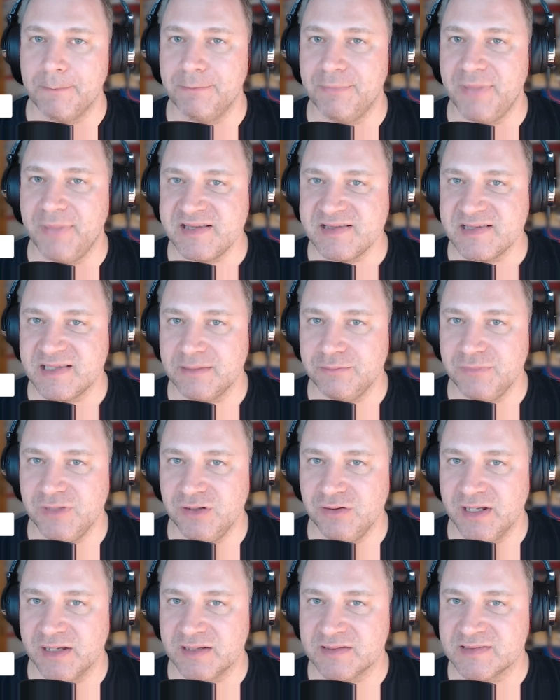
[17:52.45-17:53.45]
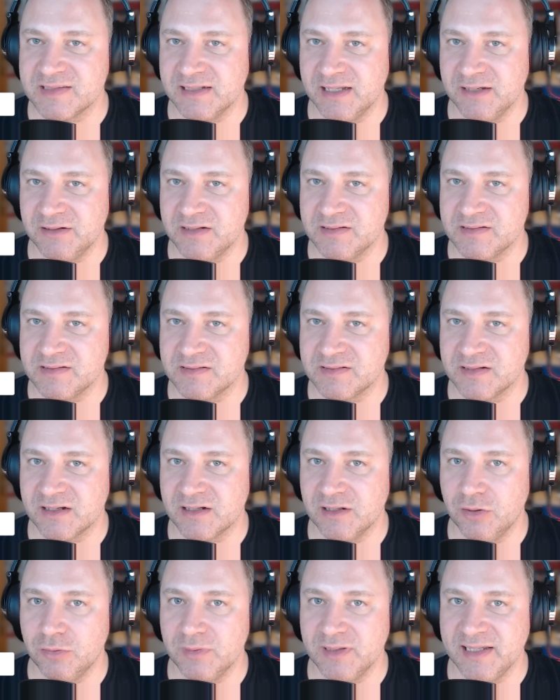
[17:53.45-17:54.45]
Based in Munich, Celonis is a
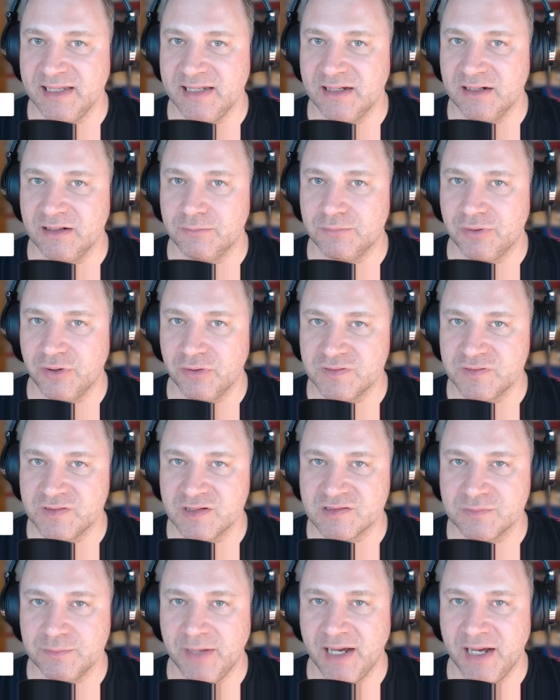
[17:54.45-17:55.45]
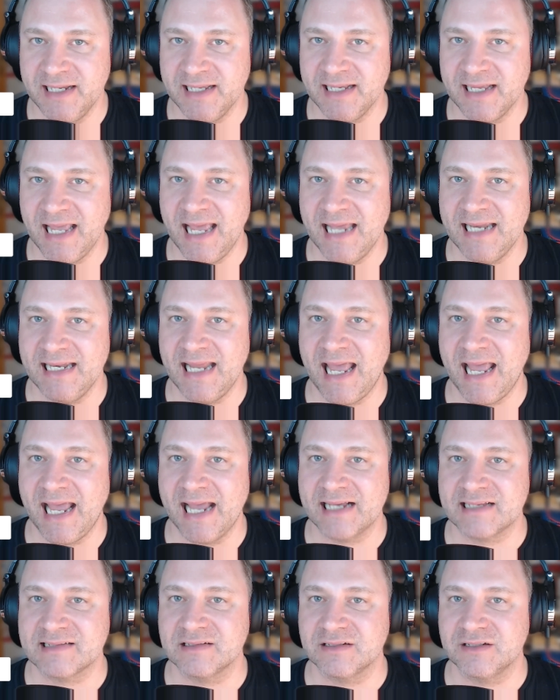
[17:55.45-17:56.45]
global leader in process mining and
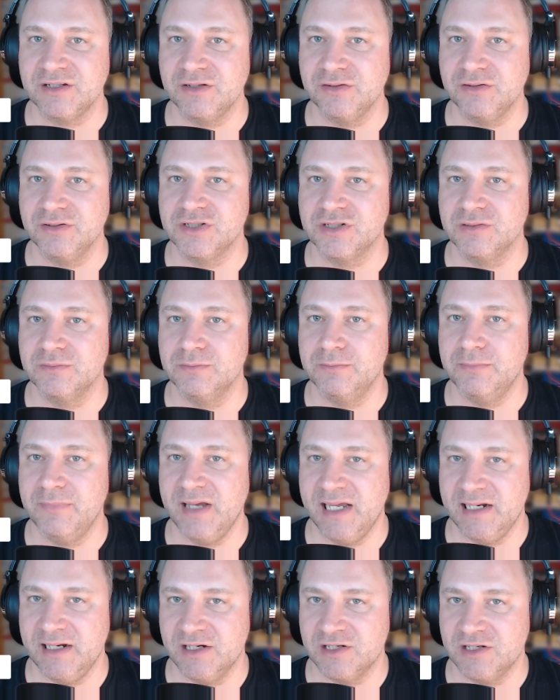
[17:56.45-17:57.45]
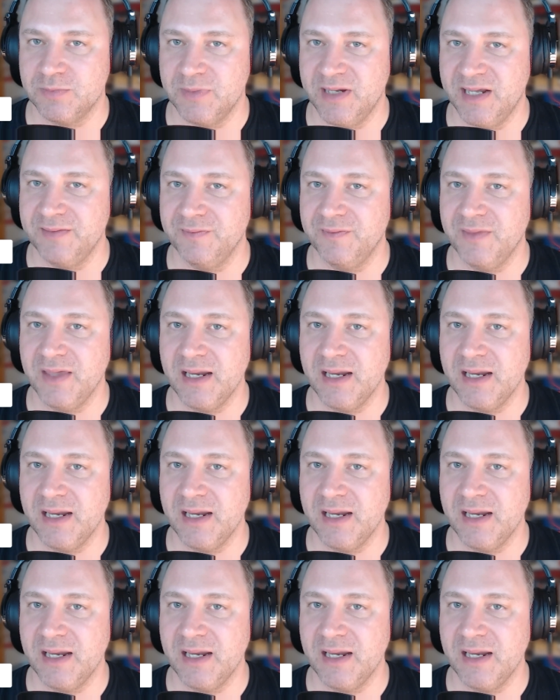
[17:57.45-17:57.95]
execution management.